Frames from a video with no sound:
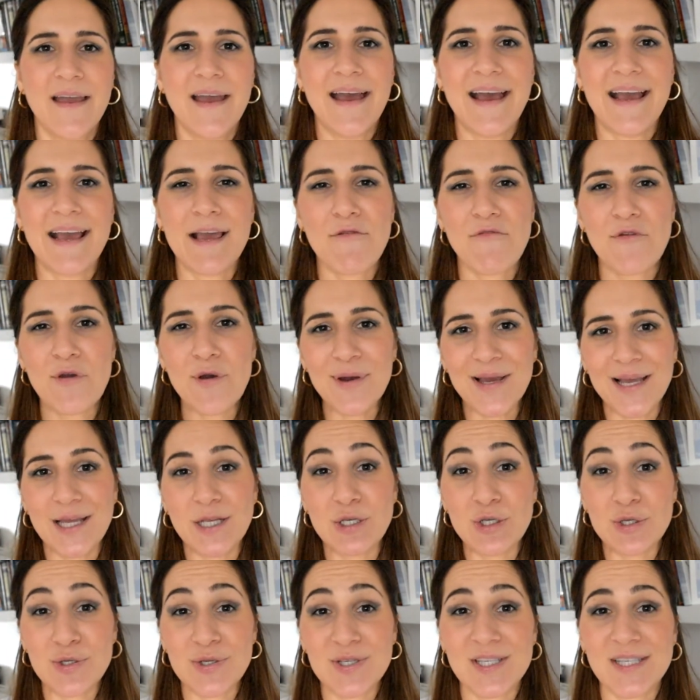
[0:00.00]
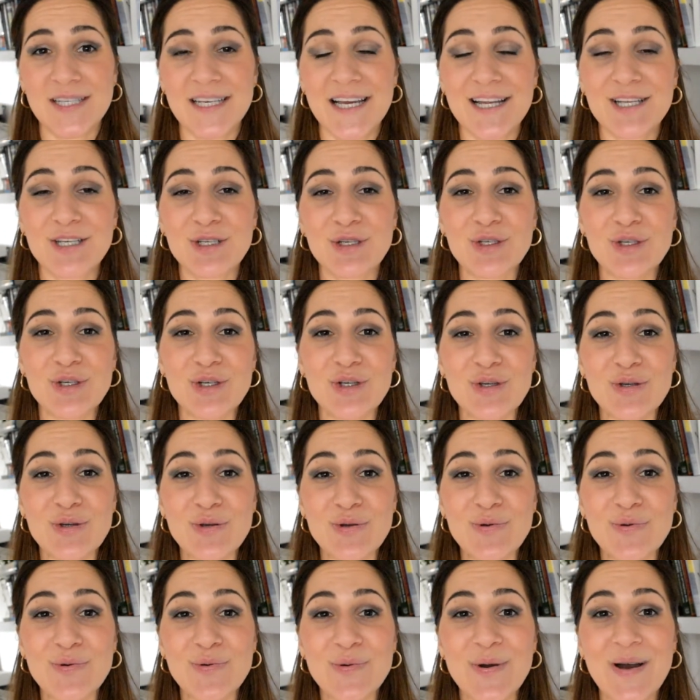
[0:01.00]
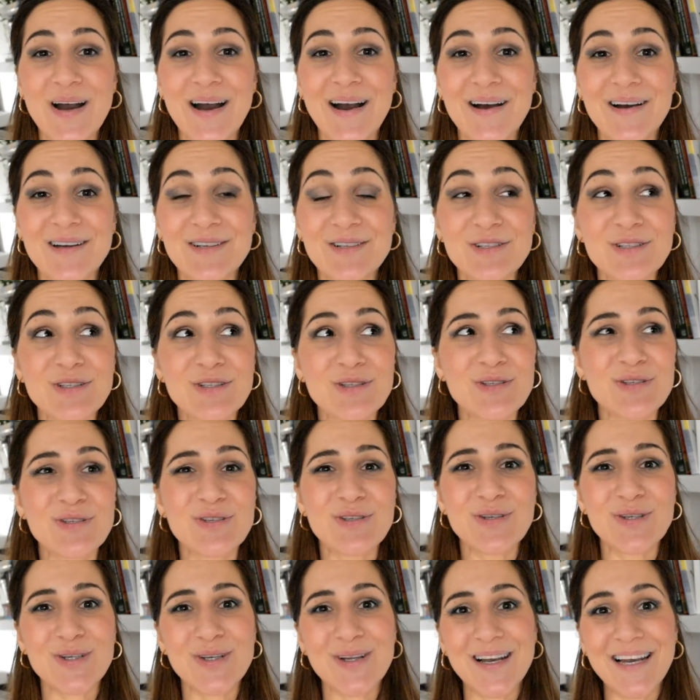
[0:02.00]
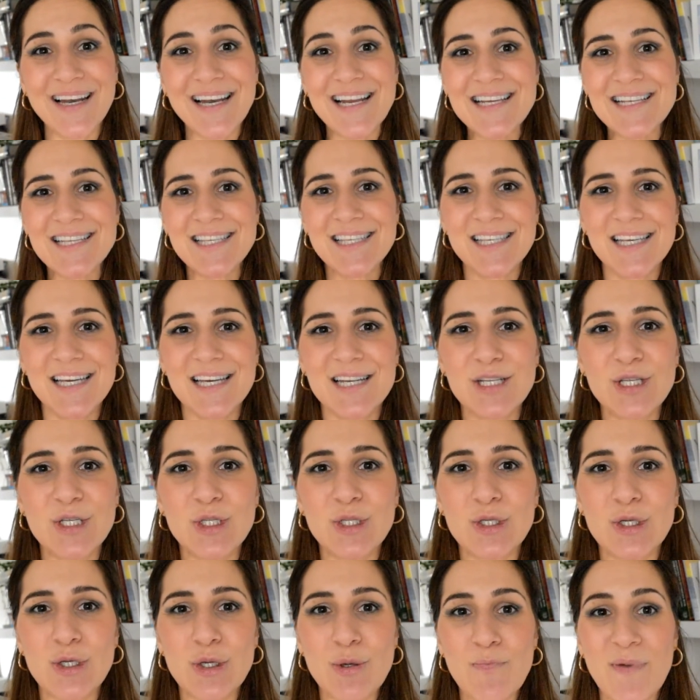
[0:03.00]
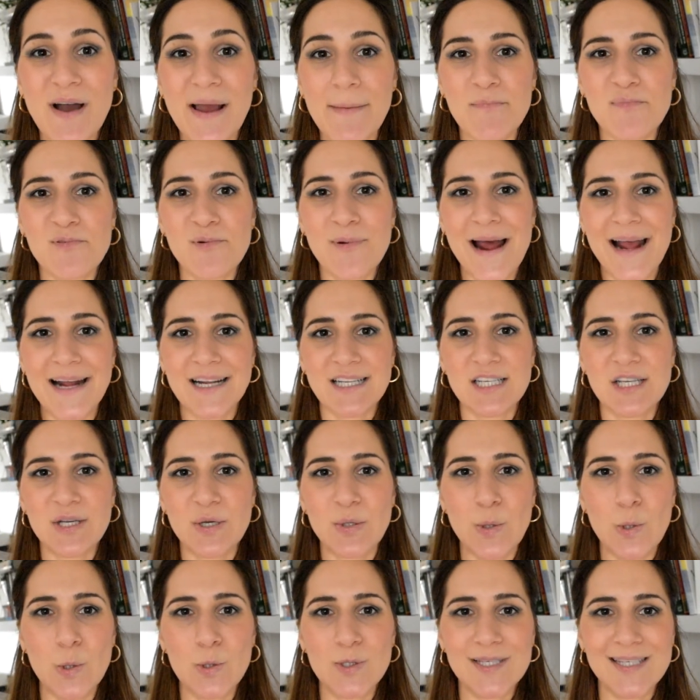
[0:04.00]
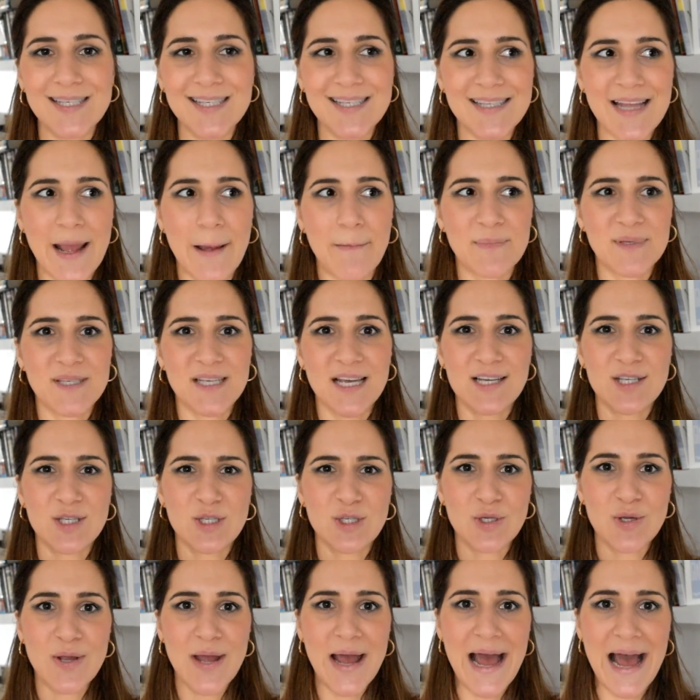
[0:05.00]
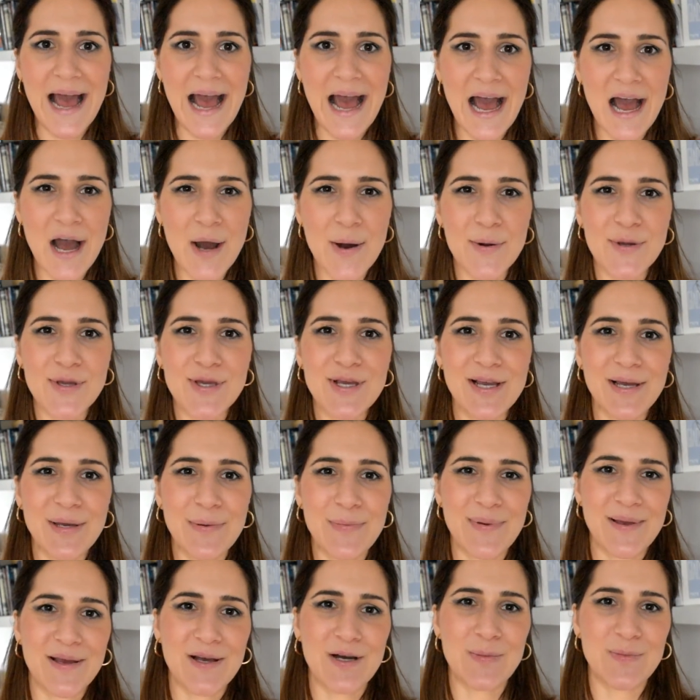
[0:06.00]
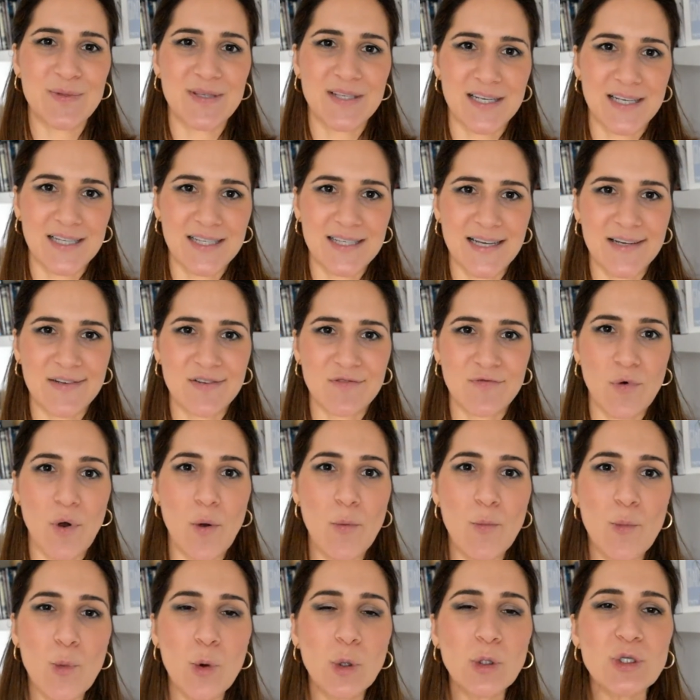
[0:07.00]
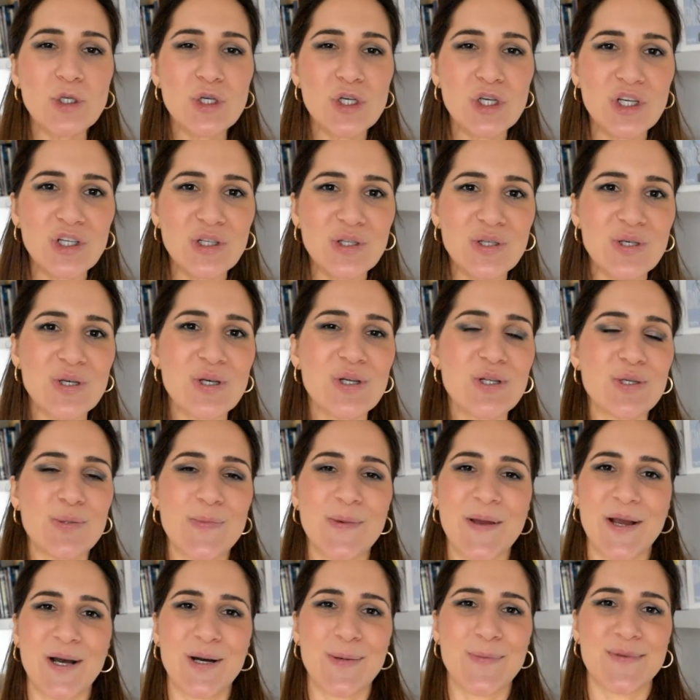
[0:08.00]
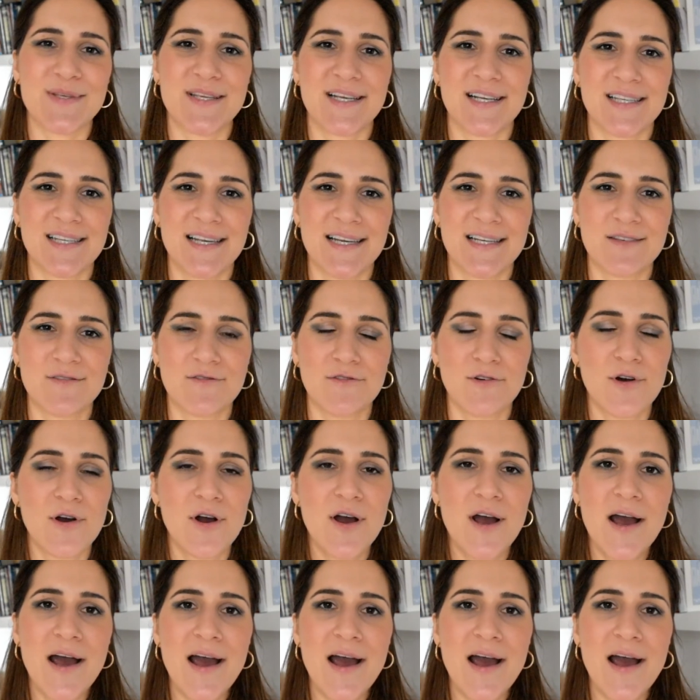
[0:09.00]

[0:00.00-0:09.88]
If you're interested to listen to my practical steps as to how you can become successful and what do you do to become successful,